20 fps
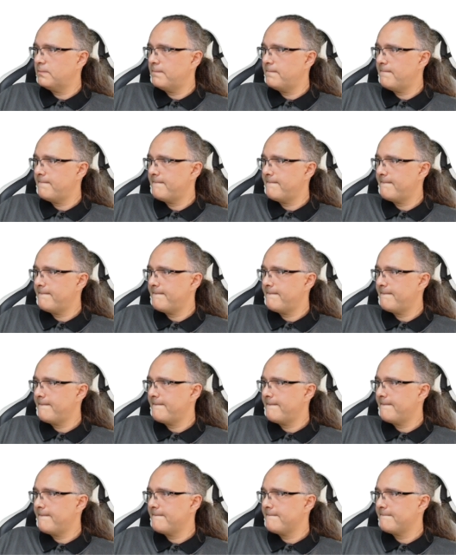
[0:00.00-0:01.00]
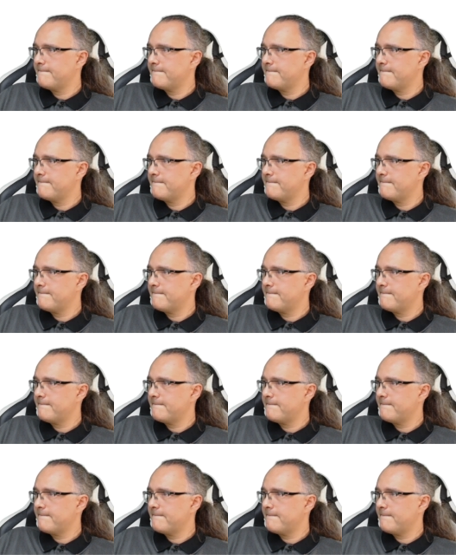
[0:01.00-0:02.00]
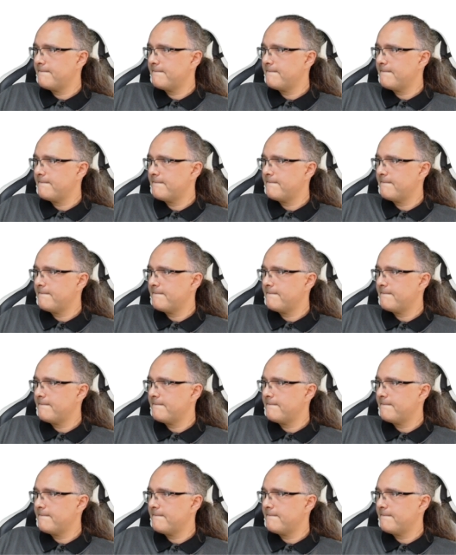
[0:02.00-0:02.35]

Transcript: Nobody speaks.